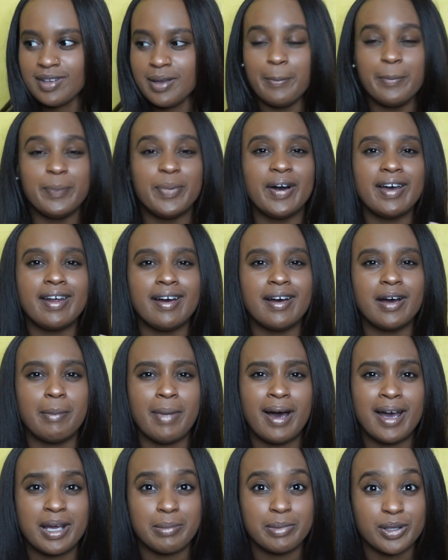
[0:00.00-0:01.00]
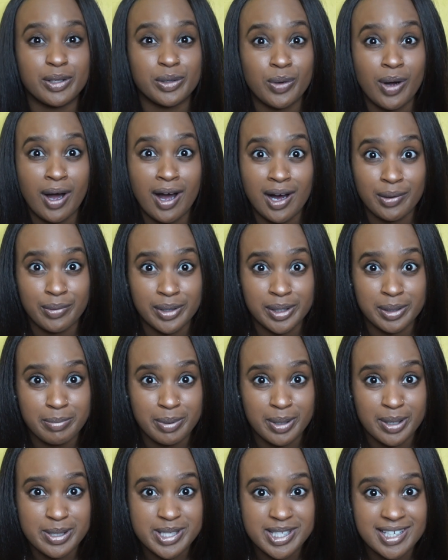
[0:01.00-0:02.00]
But I am a little awkward in
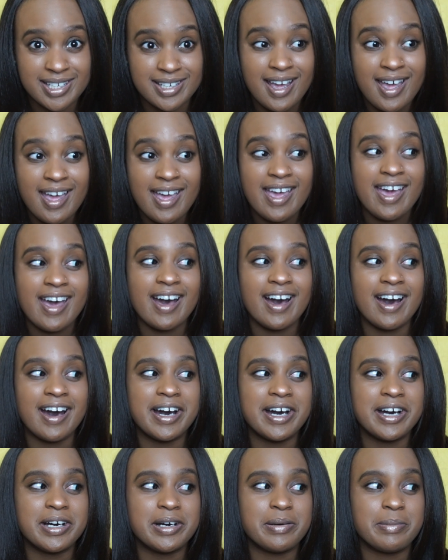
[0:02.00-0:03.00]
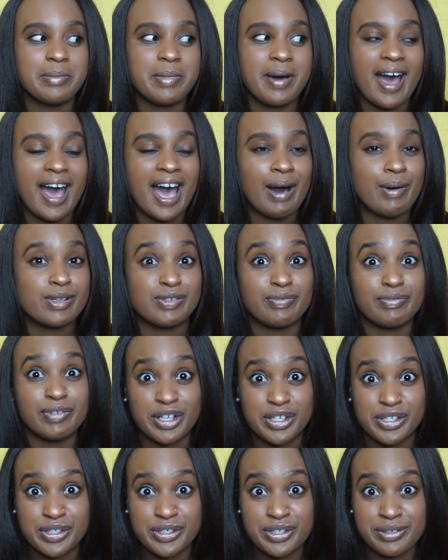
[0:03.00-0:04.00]
person. I was
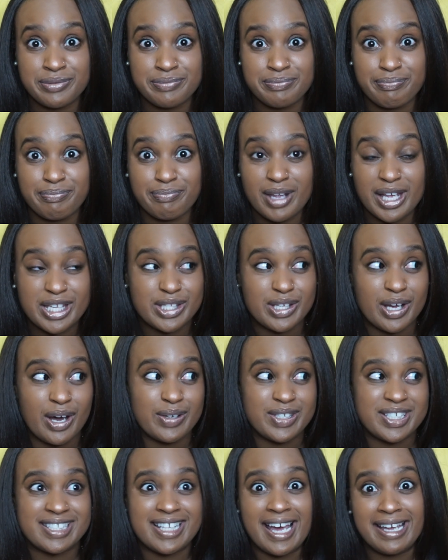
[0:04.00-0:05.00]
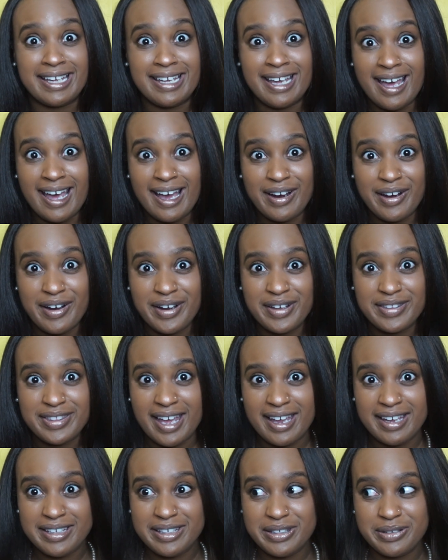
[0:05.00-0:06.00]
flustered, so I was just like, yeah girl,
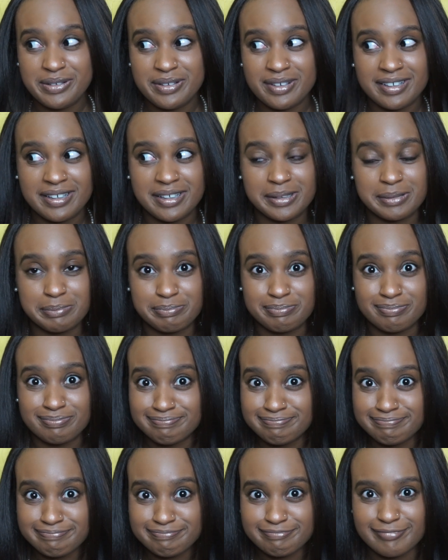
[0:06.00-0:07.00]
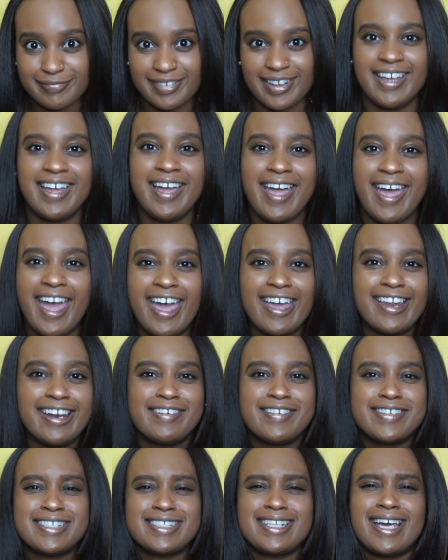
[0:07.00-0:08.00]
thank you. And
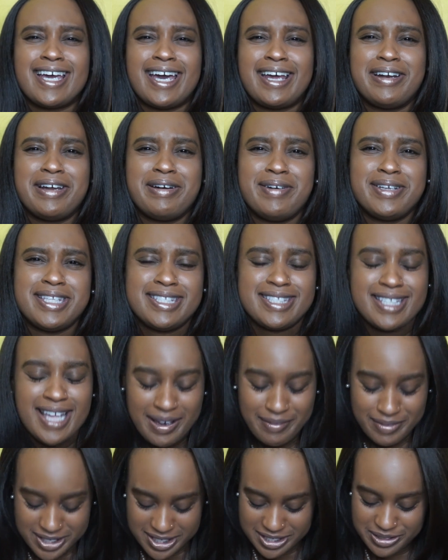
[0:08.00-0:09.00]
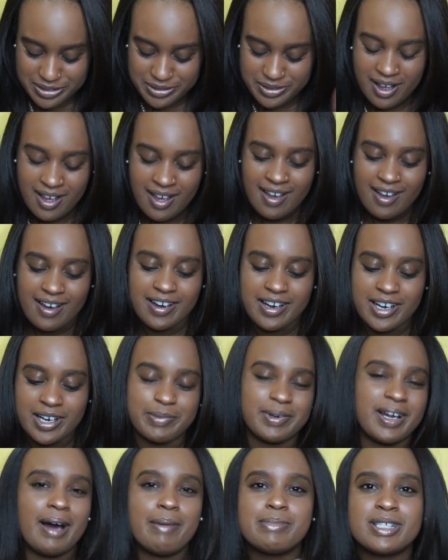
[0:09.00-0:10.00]
I was just like, I don't know what to say, what to do.
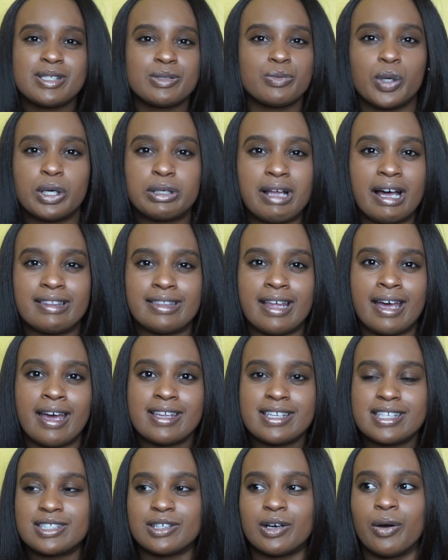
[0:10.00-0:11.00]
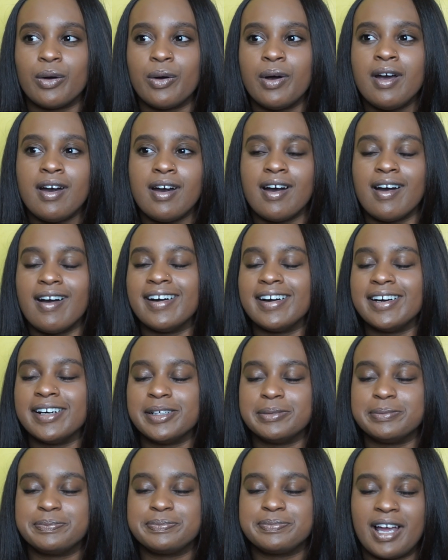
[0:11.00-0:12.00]
I'm just weird like that. So
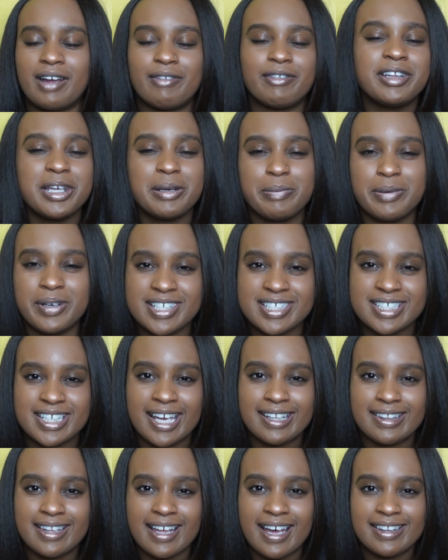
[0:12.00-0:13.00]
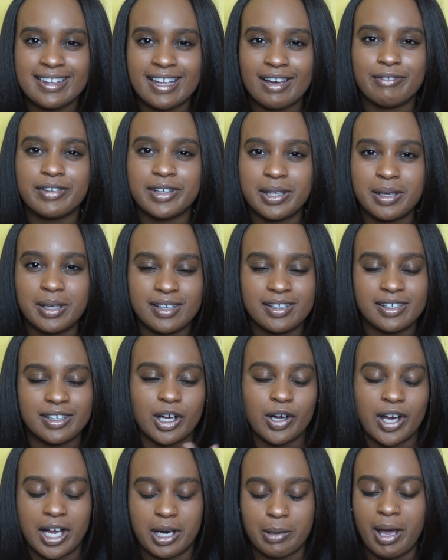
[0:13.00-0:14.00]
I really appreciate that. That really, you
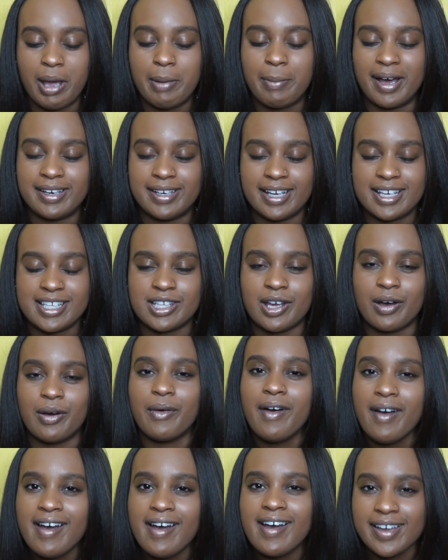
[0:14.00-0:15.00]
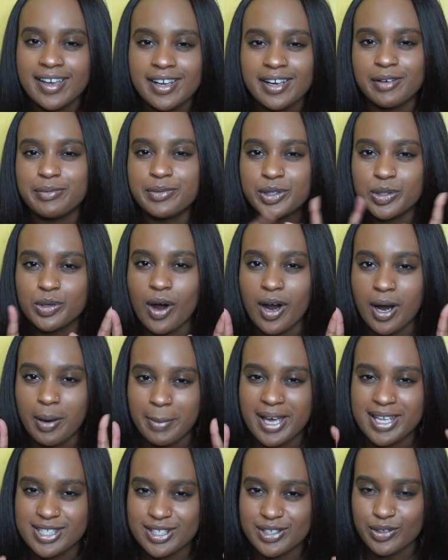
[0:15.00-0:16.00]
know, kind of made my day. So, you know, you are
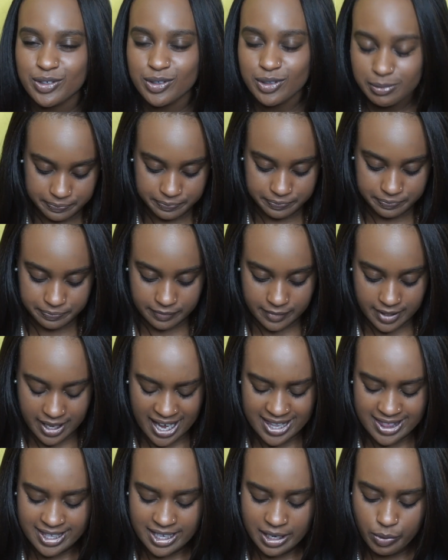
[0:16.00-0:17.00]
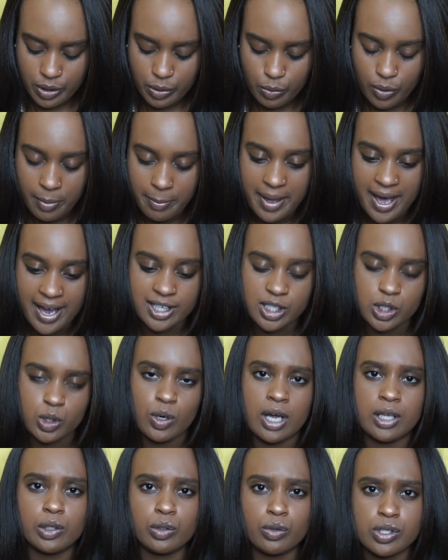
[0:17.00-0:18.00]
amazing, girl. And then we went back
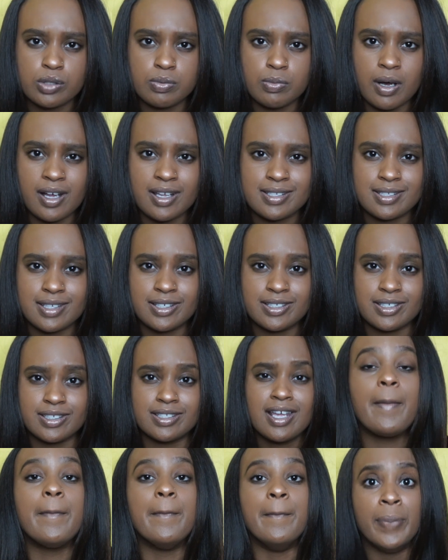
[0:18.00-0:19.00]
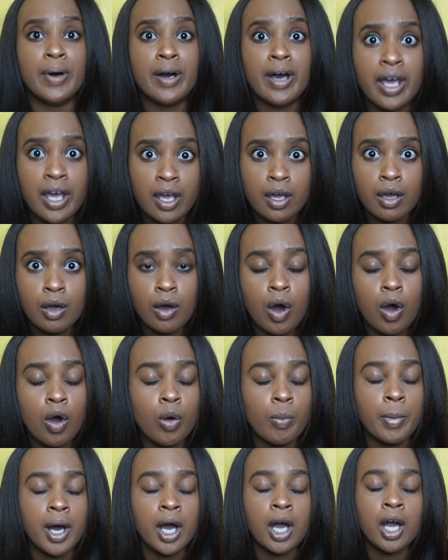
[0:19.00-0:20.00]
into our little small sections, but
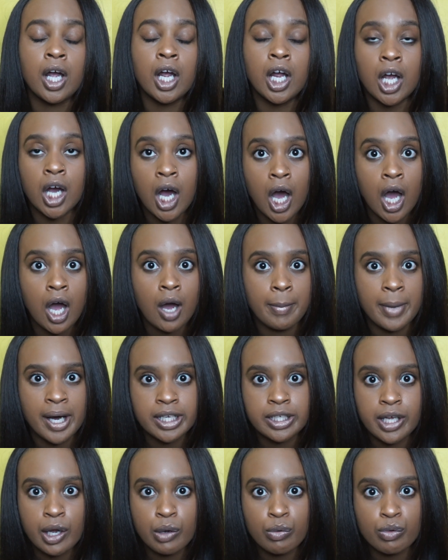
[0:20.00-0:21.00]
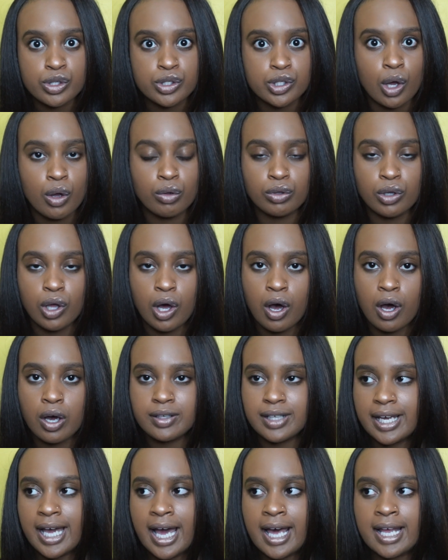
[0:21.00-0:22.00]
oh my god, my day was so
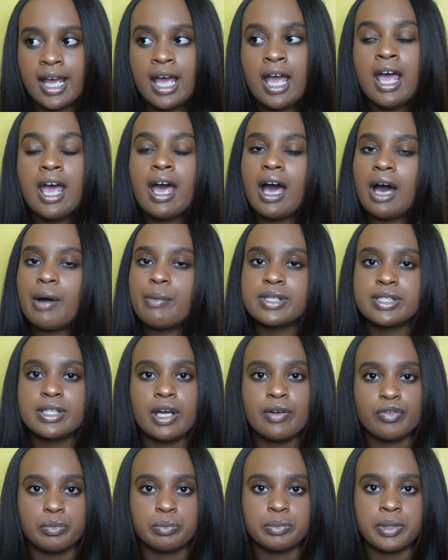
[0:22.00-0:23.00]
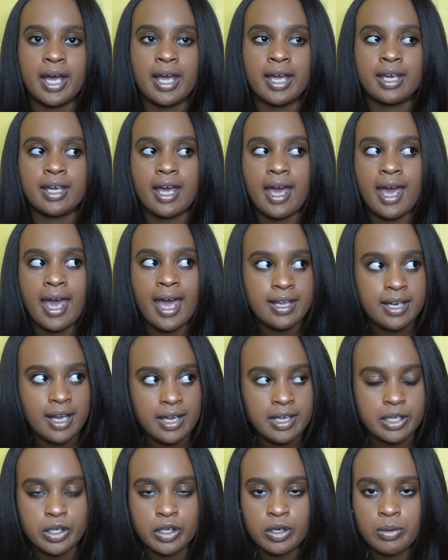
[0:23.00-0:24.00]
long. Like I was there from like 8
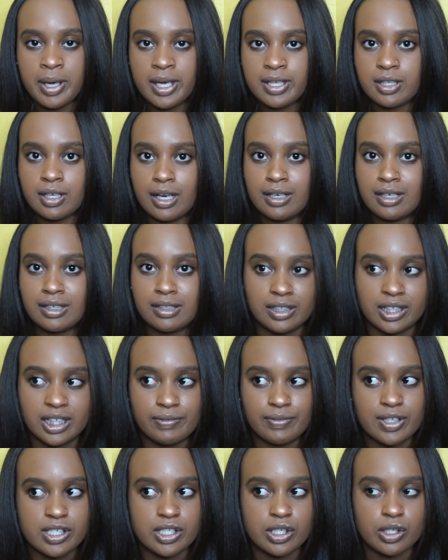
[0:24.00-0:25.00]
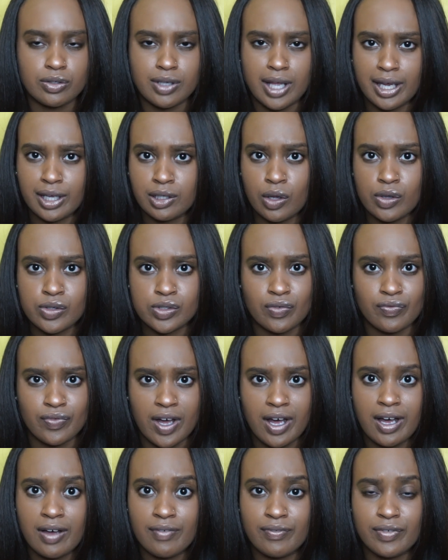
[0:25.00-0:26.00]
a.m. and I didn't leave until like close to
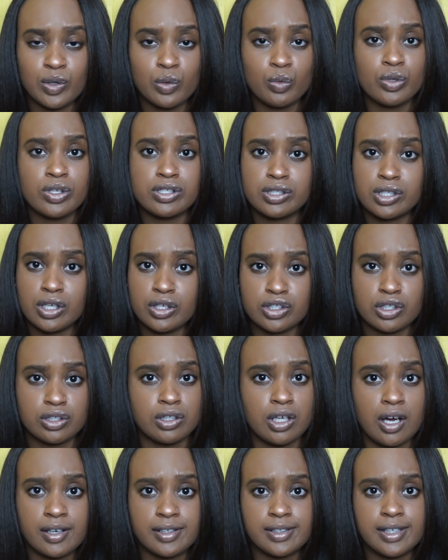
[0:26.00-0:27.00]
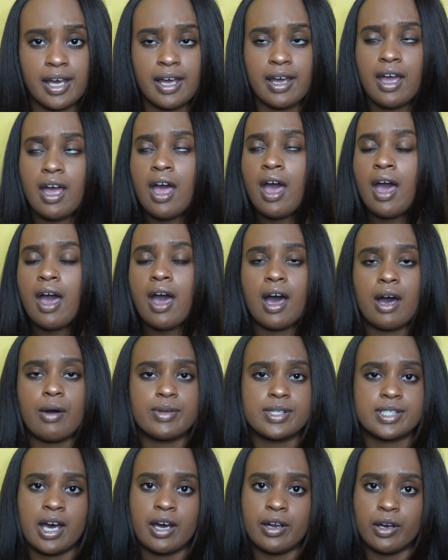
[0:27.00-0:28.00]
5. It was such a long day. I
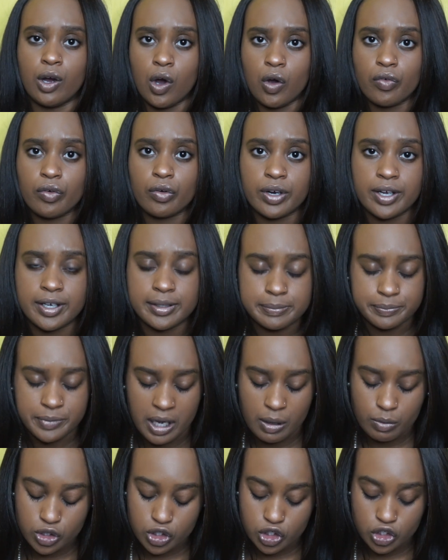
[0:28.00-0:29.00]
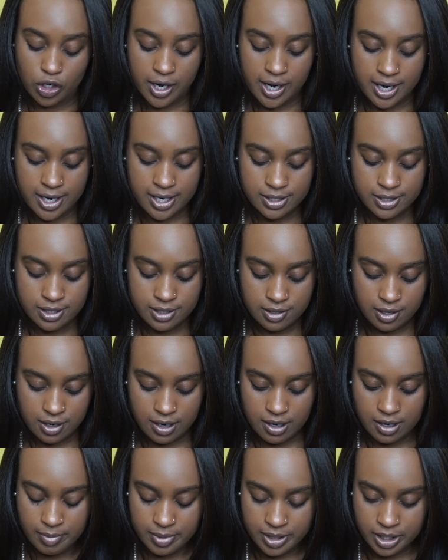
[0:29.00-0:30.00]
was kind of over it. I was drained.
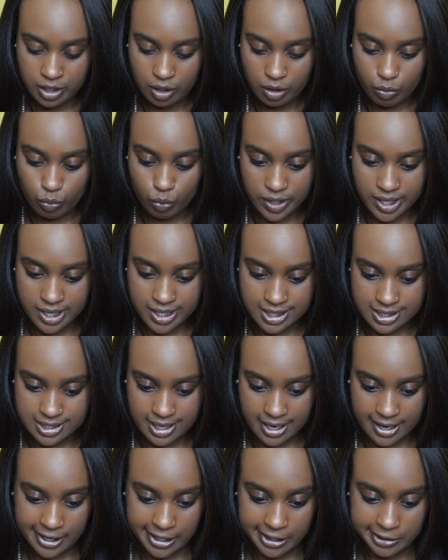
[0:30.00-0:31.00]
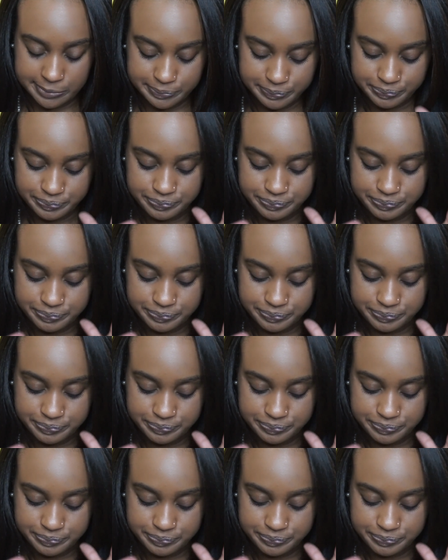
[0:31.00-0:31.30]
And then on Wednesday,